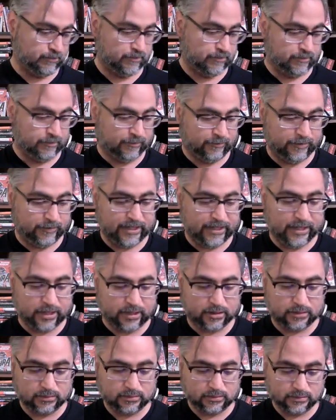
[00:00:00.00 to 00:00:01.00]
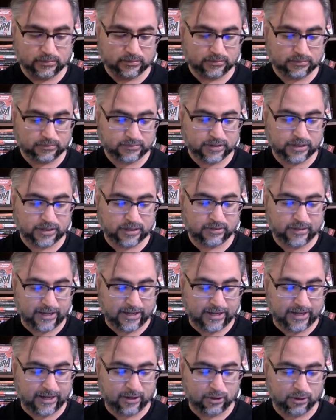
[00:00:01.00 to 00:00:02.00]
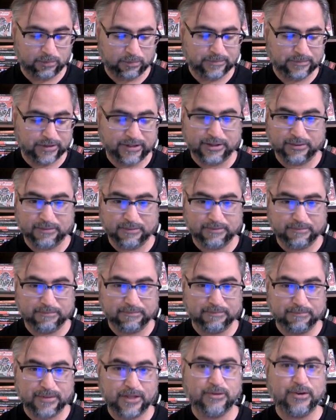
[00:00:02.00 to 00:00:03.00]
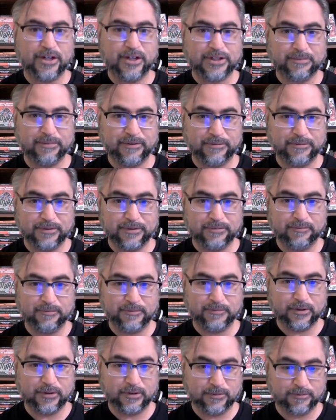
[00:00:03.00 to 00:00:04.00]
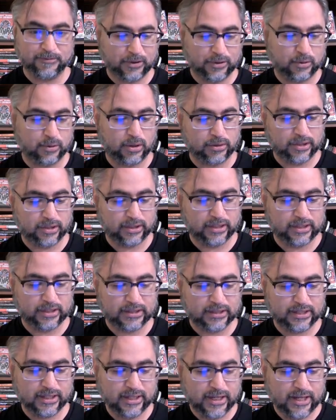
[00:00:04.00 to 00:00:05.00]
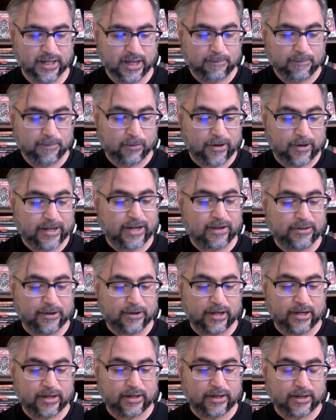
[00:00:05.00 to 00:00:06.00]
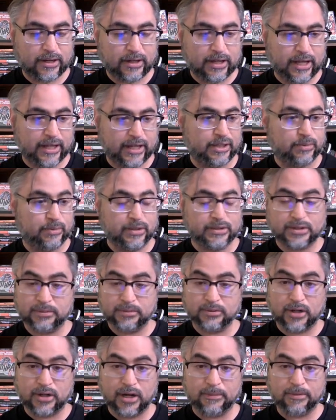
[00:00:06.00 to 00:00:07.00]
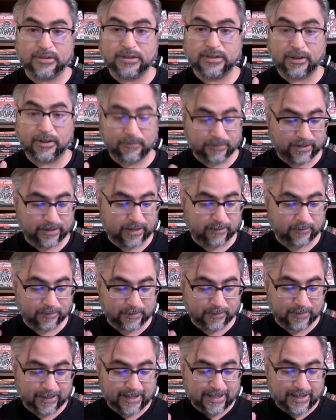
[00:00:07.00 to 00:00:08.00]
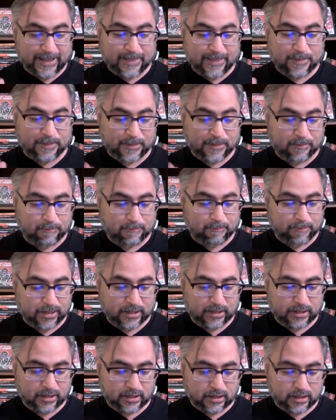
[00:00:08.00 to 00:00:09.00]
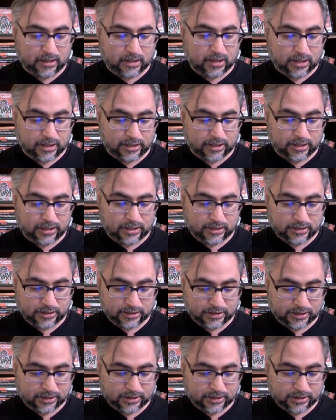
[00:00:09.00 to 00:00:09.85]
video, you know, and I hope they don't begrudge me for quoting this, but right now they're at 91 subscribers. Now, they've been on the